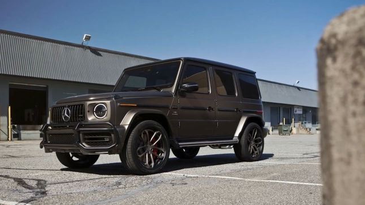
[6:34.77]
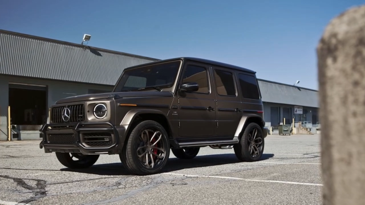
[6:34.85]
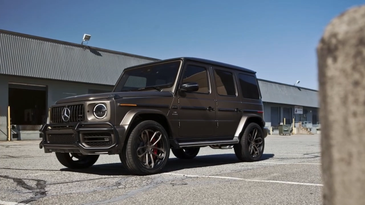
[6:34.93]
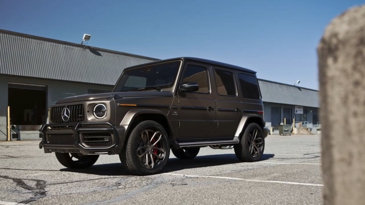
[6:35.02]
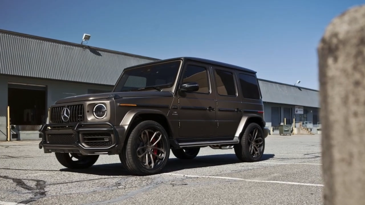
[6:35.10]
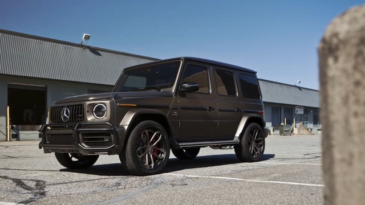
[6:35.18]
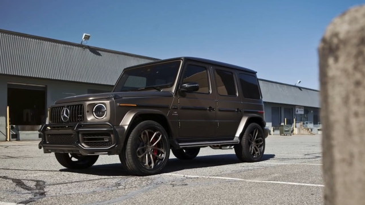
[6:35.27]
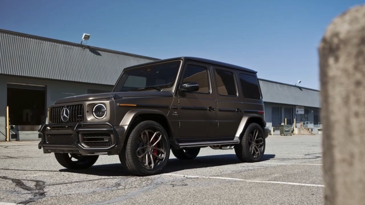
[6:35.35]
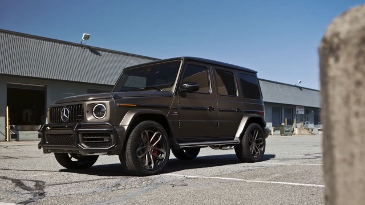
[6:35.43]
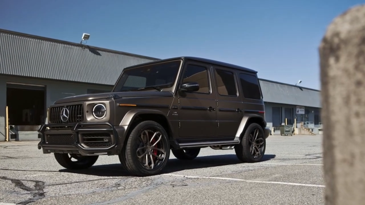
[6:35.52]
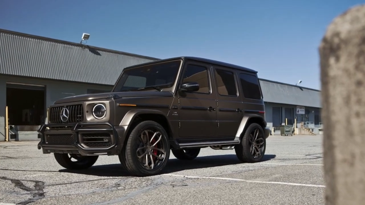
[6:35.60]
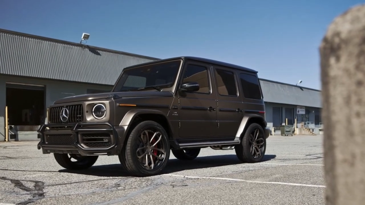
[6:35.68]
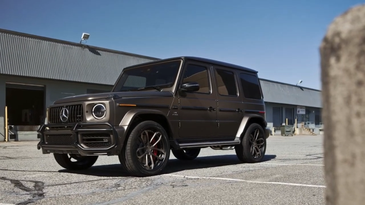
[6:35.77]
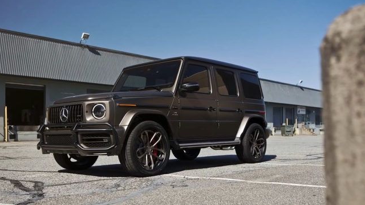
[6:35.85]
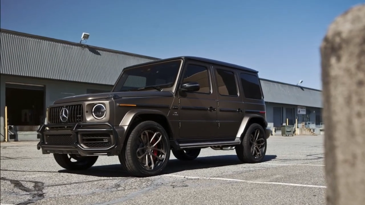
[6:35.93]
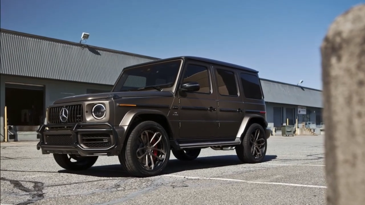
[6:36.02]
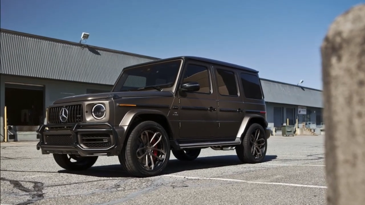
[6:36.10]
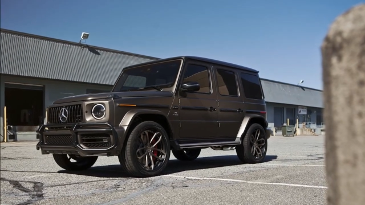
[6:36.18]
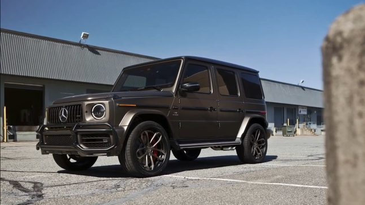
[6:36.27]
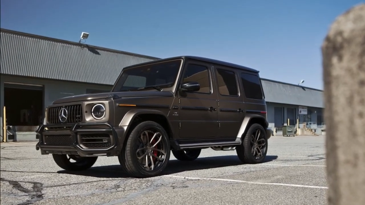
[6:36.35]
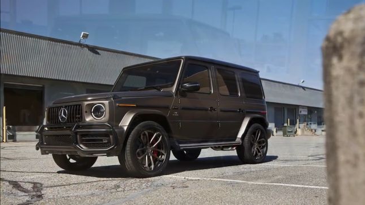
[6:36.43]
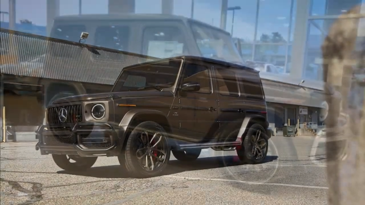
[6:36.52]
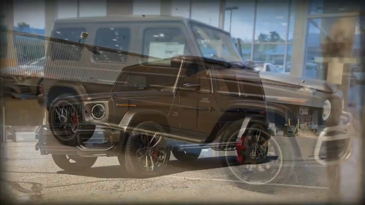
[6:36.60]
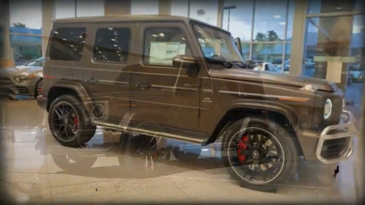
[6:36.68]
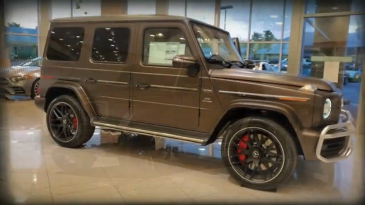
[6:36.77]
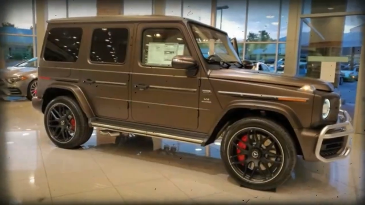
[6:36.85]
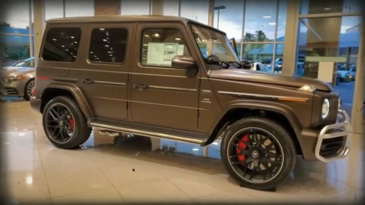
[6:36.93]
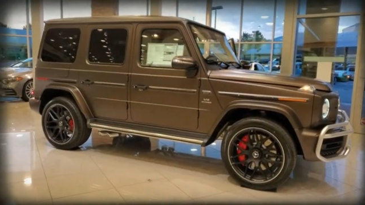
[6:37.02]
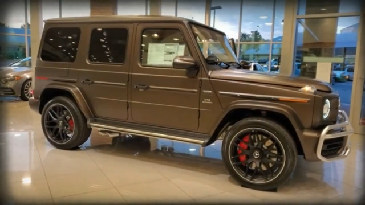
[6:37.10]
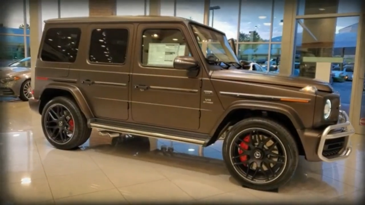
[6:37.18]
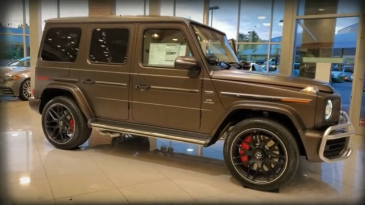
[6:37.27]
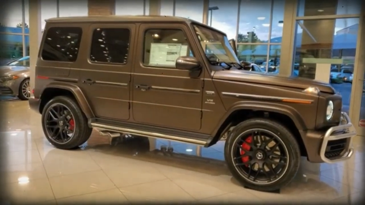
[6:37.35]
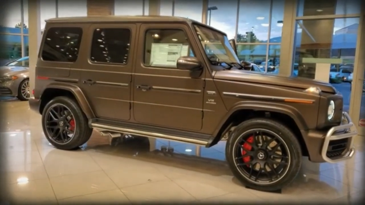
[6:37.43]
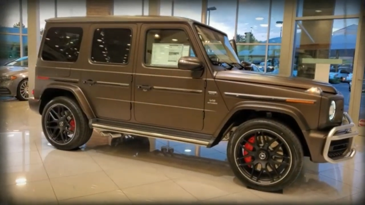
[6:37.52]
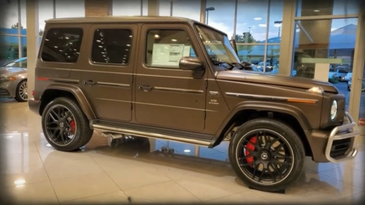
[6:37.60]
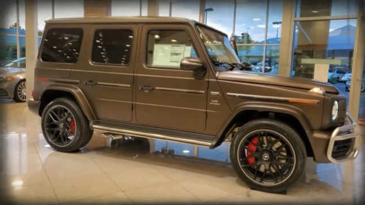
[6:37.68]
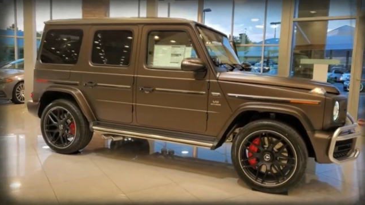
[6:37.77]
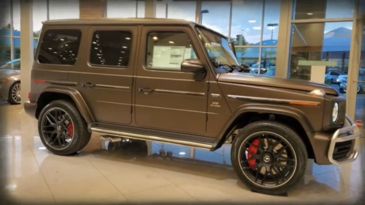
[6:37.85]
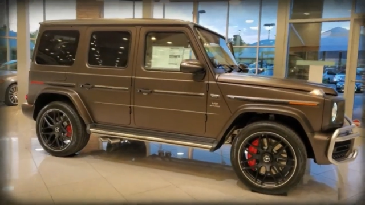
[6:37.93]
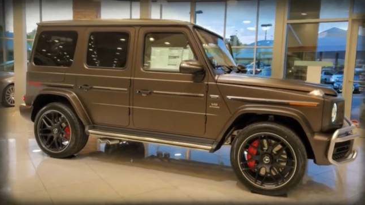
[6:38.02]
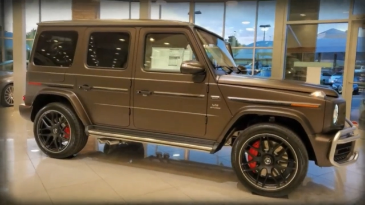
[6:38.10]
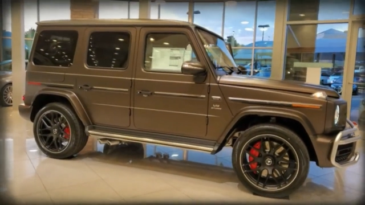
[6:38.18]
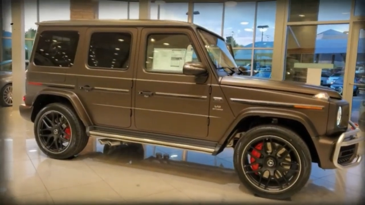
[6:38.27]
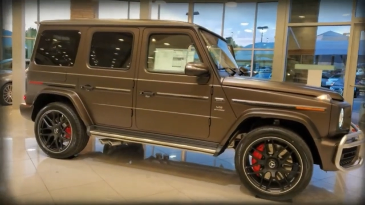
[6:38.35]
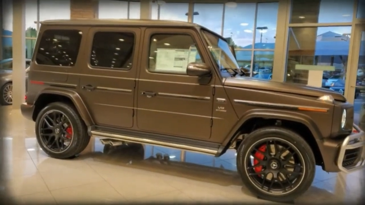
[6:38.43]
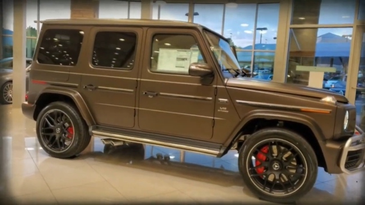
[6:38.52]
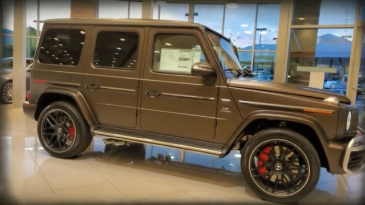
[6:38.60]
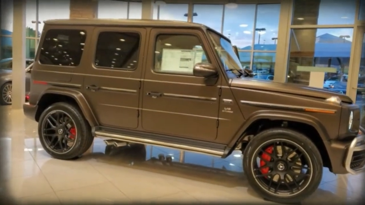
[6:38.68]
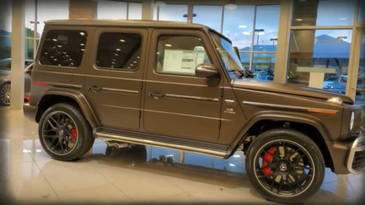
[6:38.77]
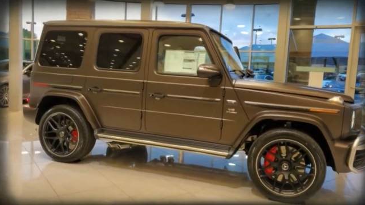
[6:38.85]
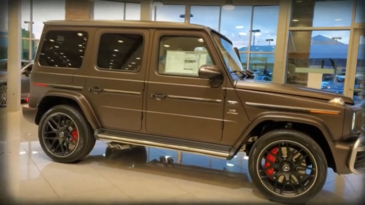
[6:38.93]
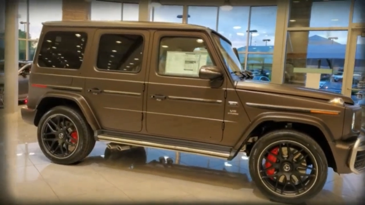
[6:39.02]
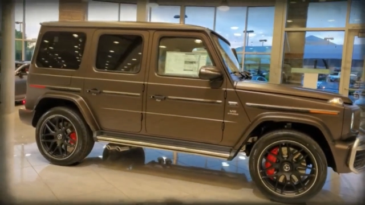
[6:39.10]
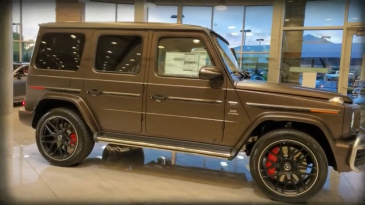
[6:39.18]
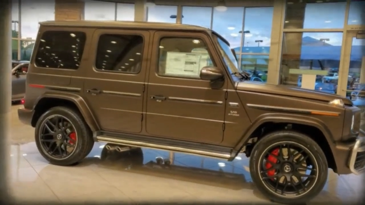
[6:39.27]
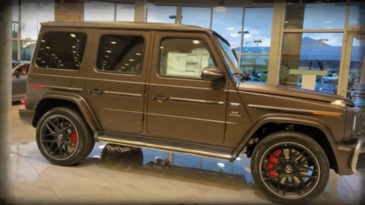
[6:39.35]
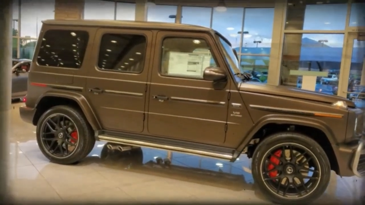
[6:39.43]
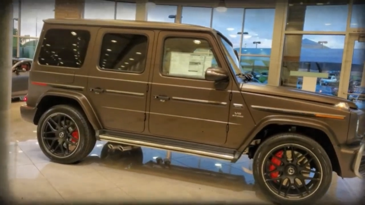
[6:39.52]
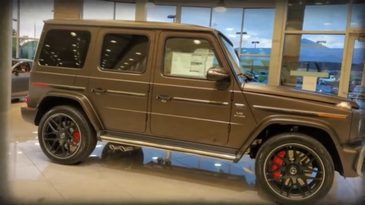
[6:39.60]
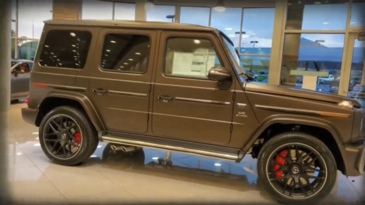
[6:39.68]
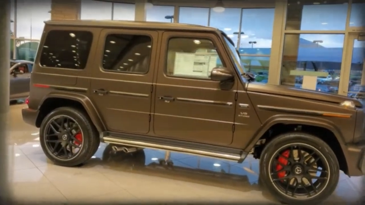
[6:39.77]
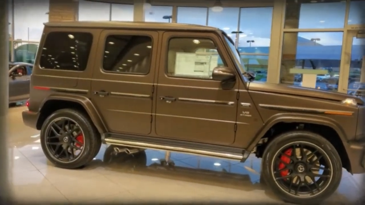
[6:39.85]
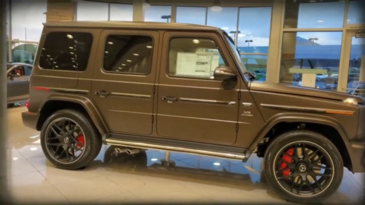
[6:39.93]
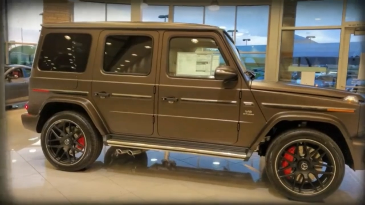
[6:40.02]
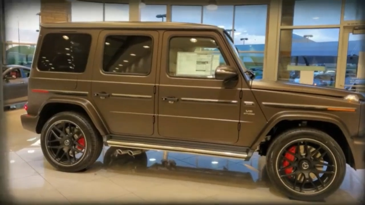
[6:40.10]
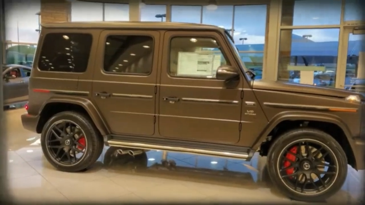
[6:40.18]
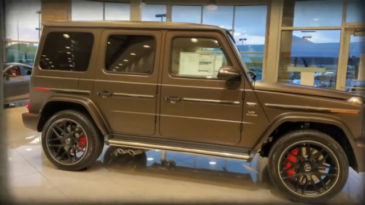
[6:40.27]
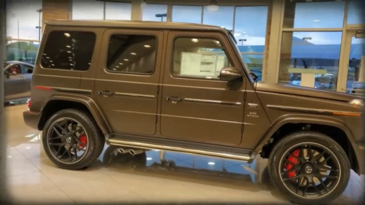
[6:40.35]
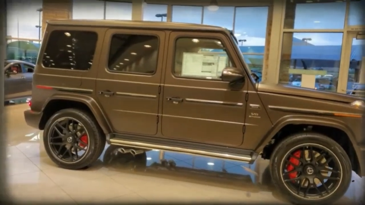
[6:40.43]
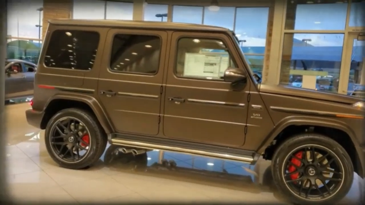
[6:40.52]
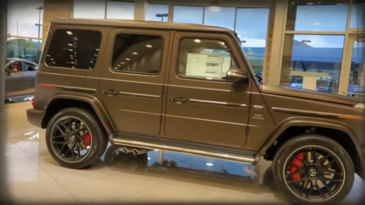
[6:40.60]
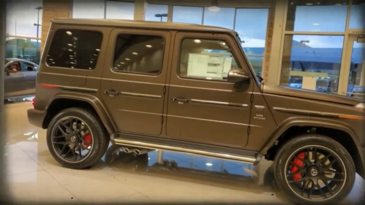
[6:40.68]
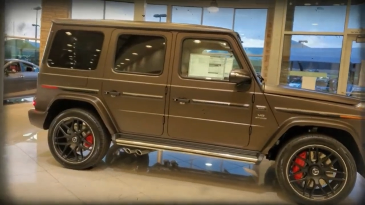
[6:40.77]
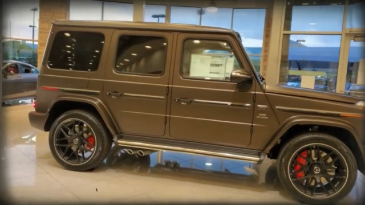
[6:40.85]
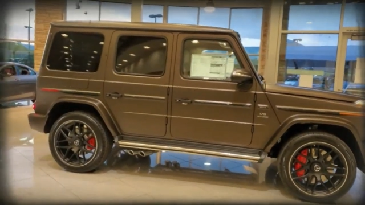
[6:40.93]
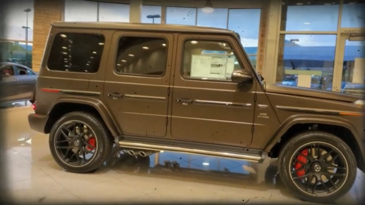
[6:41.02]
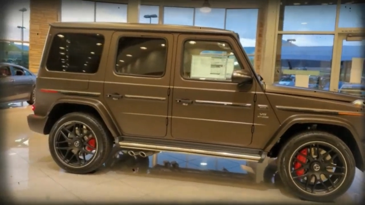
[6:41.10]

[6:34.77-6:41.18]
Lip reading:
Nobody's mouth can be seen.